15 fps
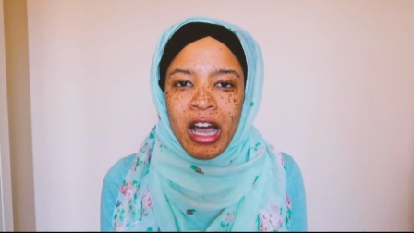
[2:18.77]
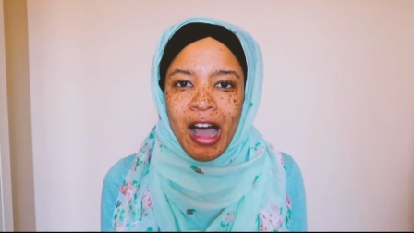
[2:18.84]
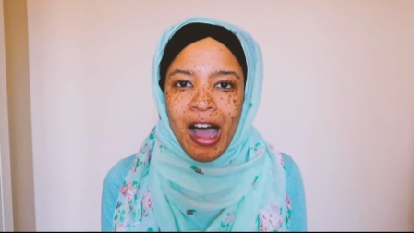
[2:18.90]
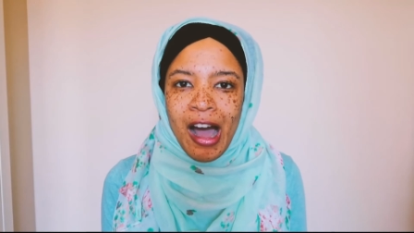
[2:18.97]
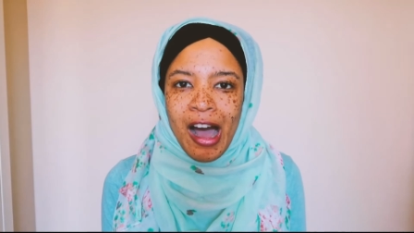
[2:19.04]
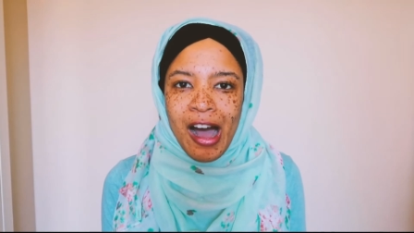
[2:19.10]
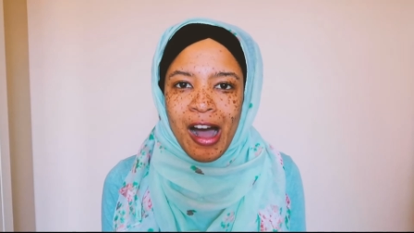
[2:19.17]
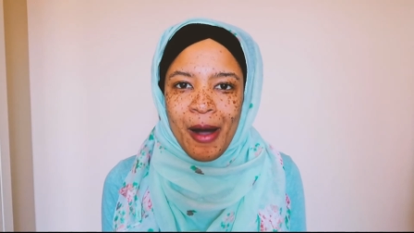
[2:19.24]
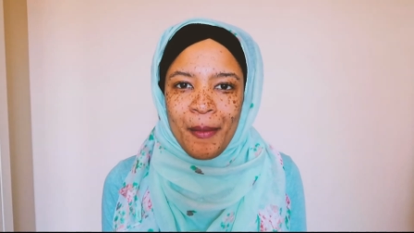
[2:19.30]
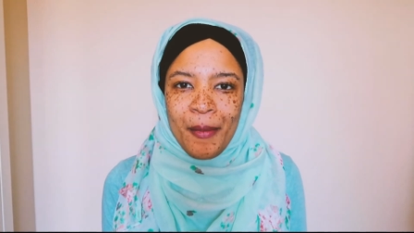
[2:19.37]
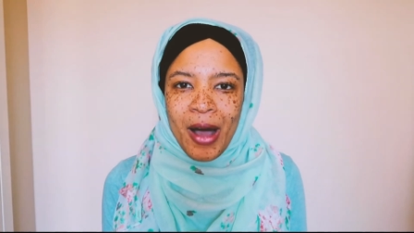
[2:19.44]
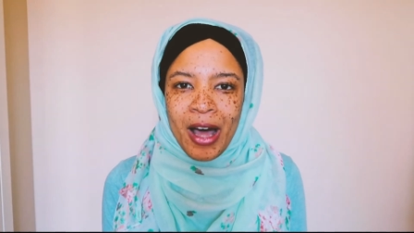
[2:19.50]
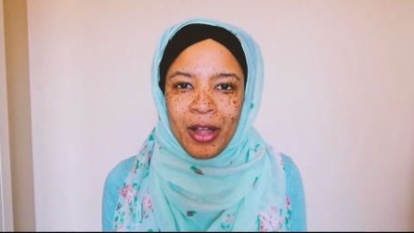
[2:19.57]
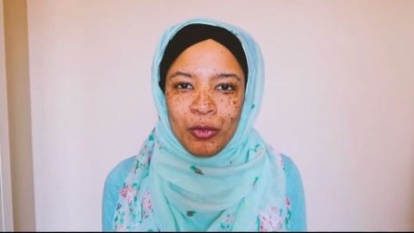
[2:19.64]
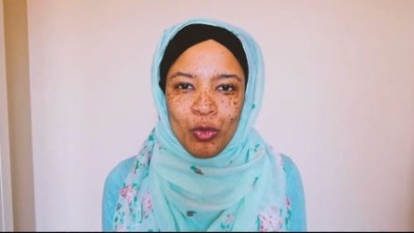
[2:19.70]

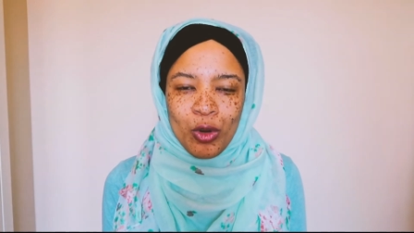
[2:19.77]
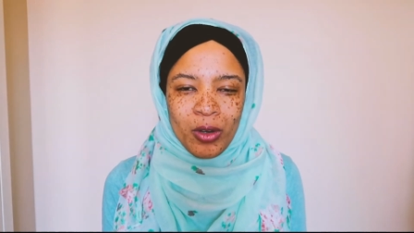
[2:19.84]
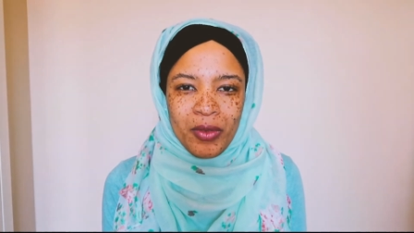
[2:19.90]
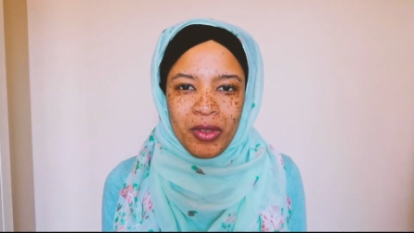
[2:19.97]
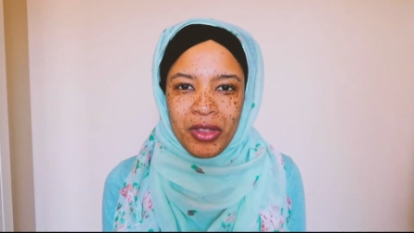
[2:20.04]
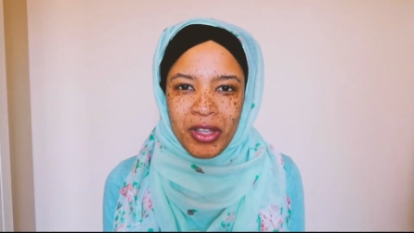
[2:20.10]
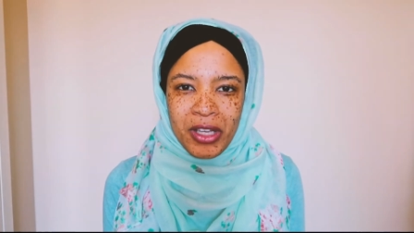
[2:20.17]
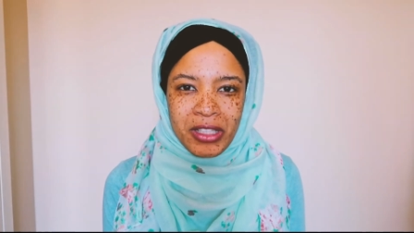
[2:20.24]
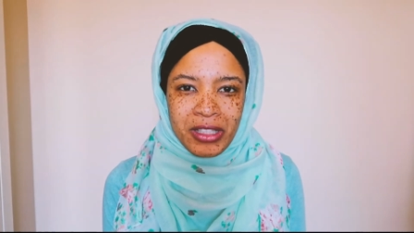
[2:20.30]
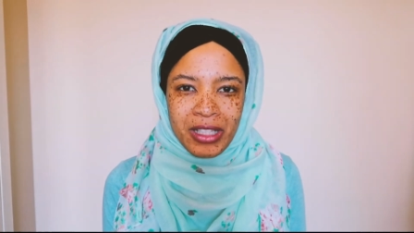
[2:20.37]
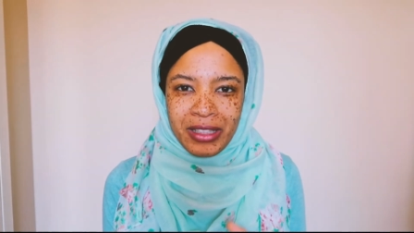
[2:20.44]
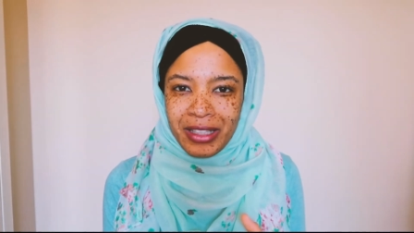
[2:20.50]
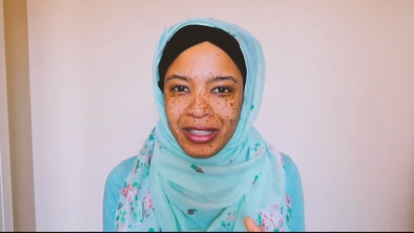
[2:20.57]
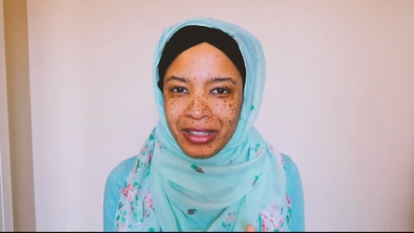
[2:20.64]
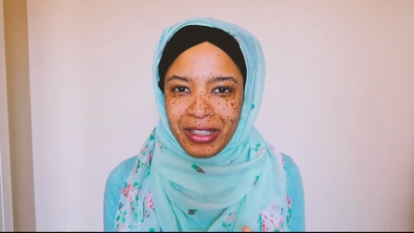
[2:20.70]
And one of the things
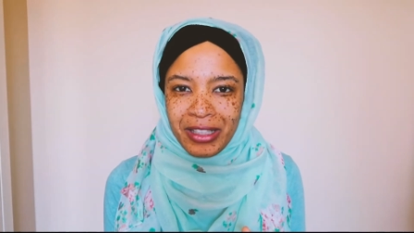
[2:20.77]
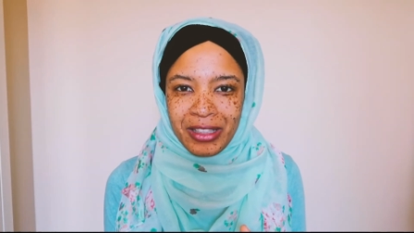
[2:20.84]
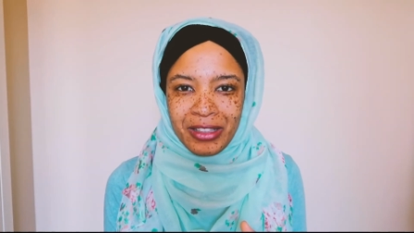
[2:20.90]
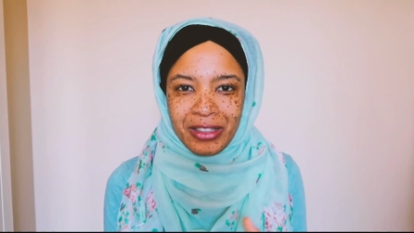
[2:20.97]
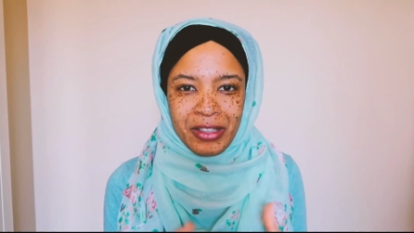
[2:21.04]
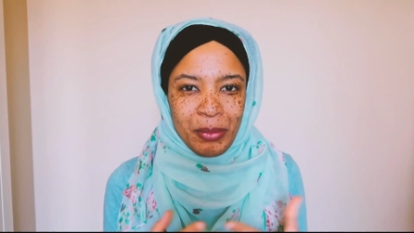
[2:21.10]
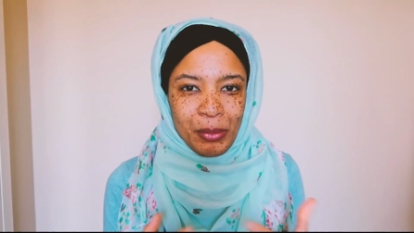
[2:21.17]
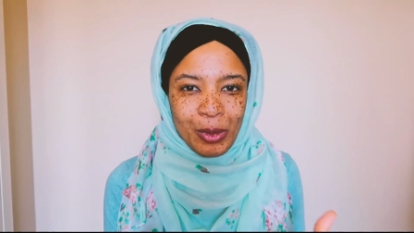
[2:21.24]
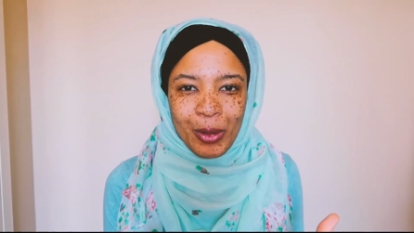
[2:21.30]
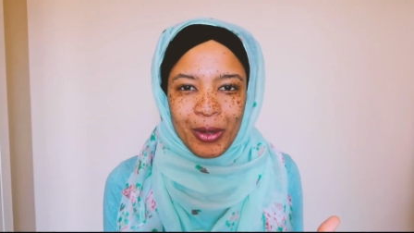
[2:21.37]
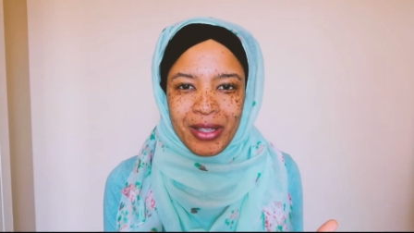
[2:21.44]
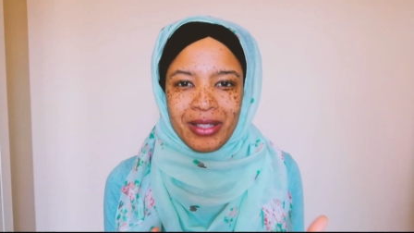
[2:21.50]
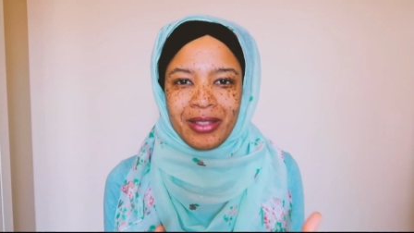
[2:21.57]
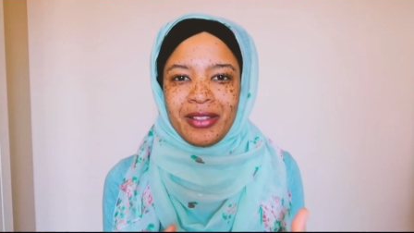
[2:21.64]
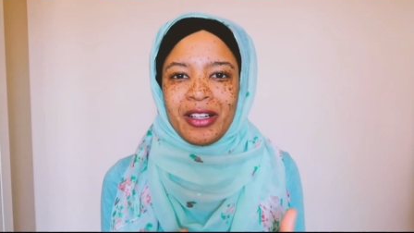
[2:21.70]
that they did, the
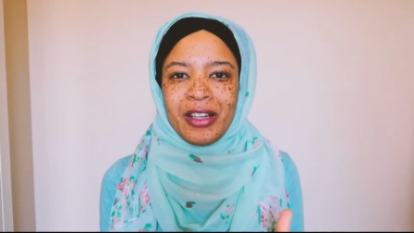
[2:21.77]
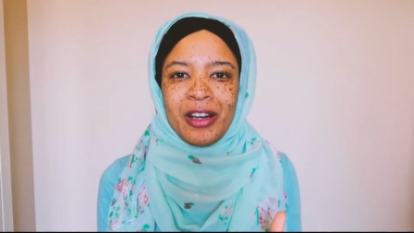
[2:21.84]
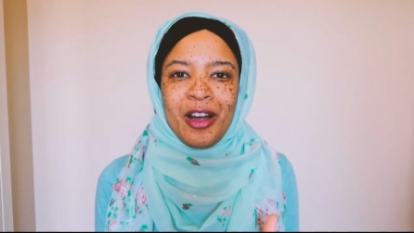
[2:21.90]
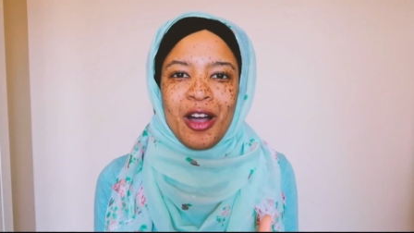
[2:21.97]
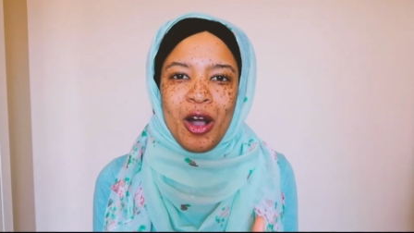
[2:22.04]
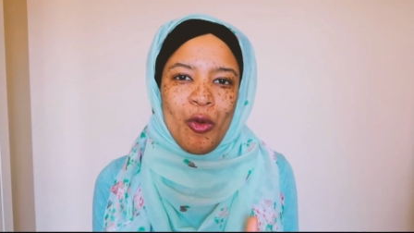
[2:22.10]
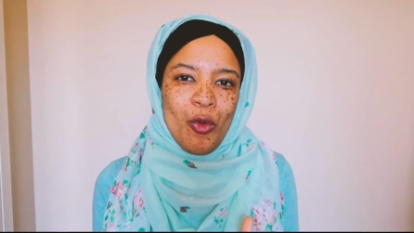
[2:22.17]
employees there,